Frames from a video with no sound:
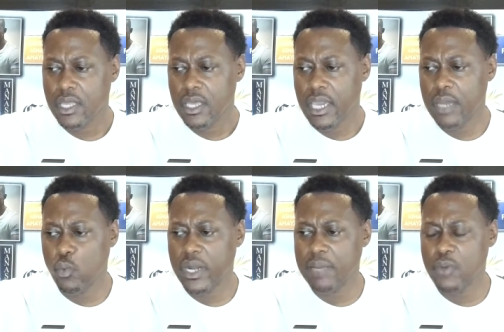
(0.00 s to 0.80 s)
And
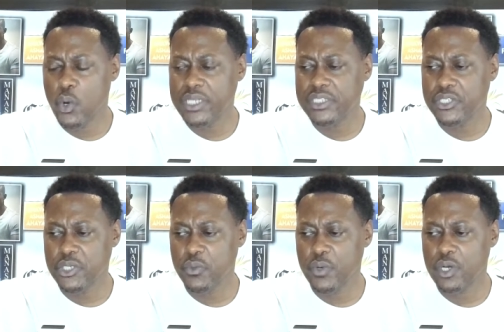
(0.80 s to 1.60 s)
what I'm going to do
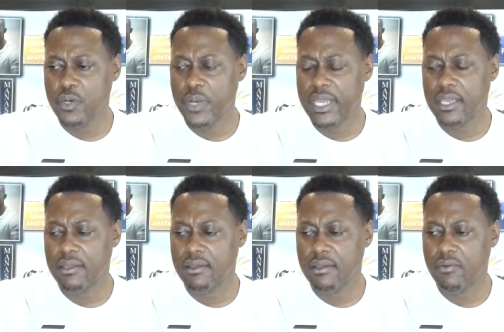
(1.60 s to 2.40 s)
real quick,
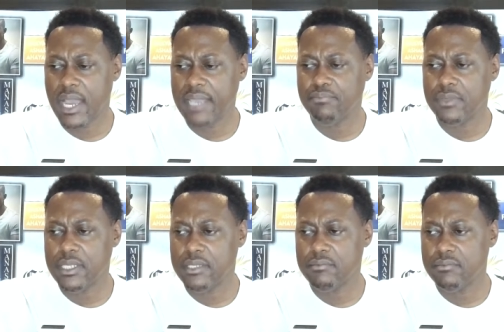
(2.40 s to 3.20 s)
right?
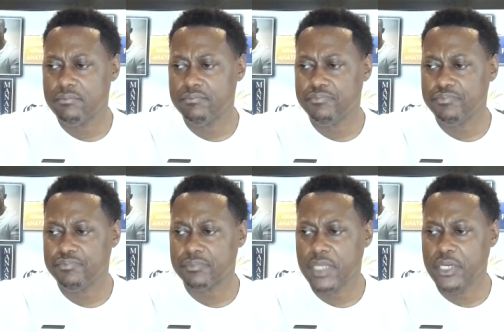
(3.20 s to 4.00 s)

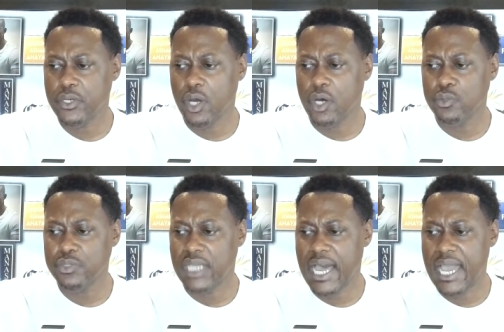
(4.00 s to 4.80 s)
In your own
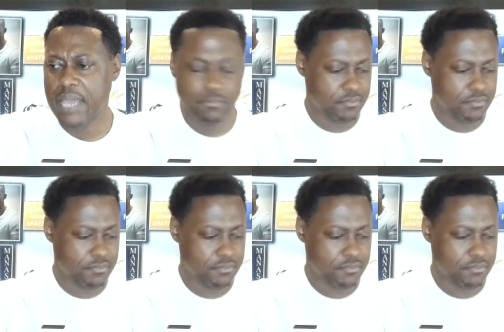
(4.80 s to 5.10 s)
time,